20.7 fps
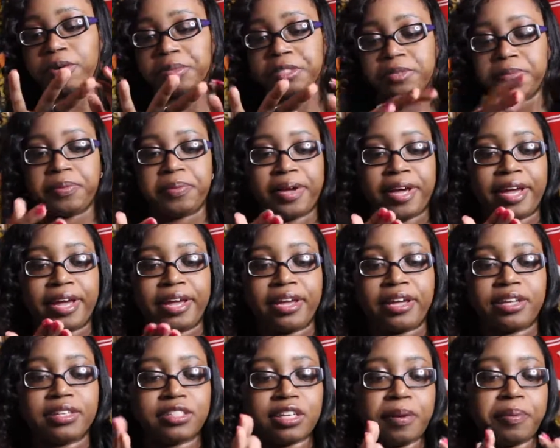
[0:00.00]
rub some of my
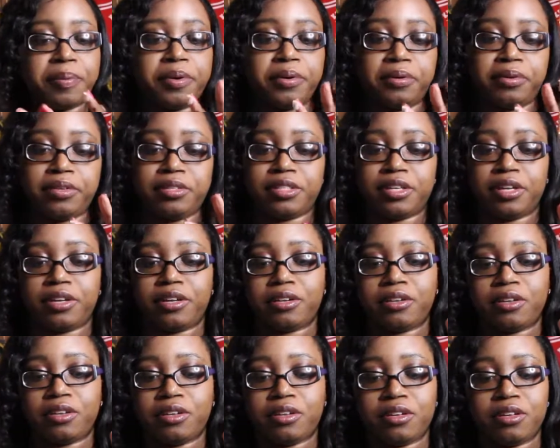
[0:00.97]
hands. I put it on this
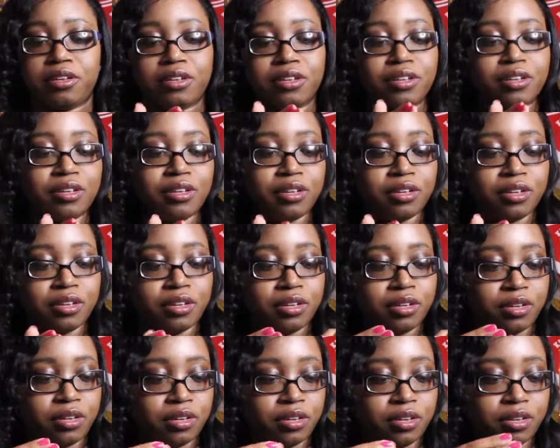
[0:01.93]
hand. Huh.
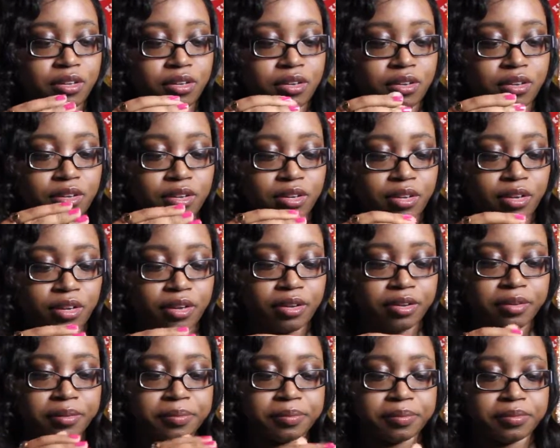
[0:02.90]

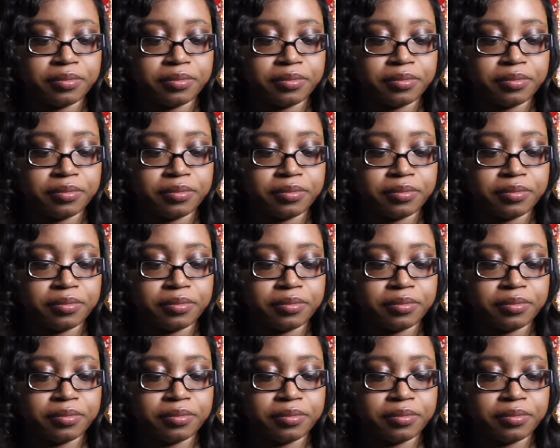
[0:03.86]
Okay.